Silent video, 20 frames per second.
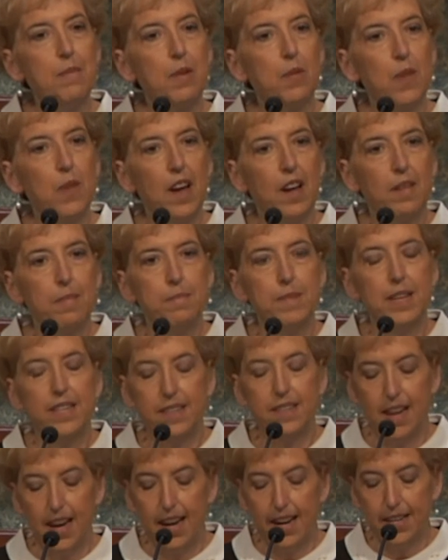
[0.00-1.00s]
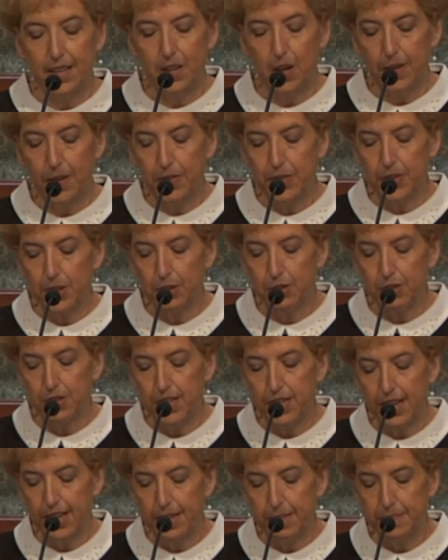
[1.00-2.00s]
around midnight on
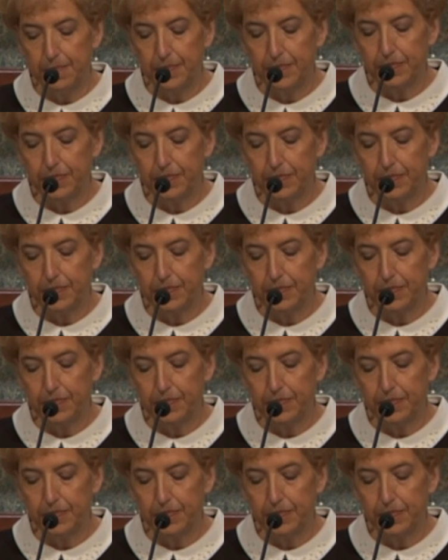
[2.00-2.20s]
Thursday.